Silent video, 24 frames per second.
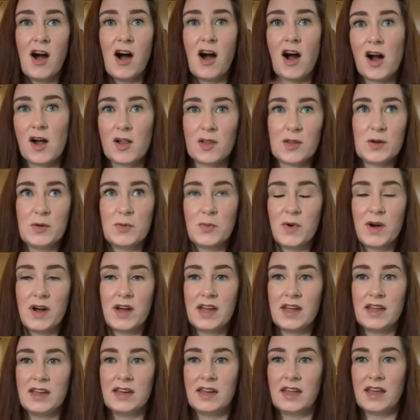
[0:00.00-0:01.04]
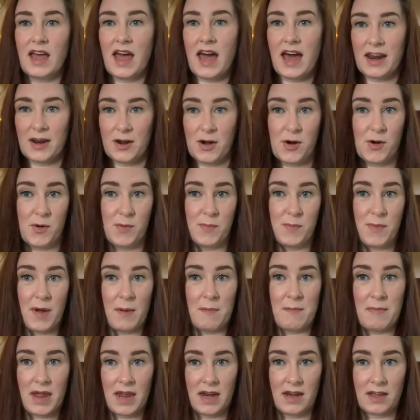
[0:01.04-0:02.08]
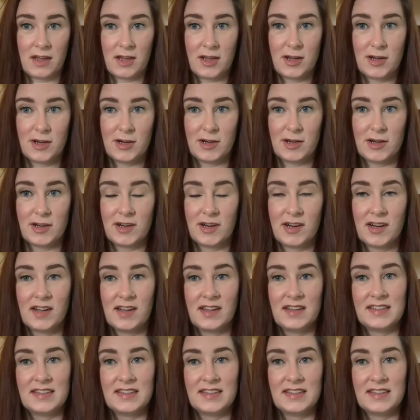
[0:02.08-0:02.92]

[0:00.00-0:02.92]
all-in-one at-home manicure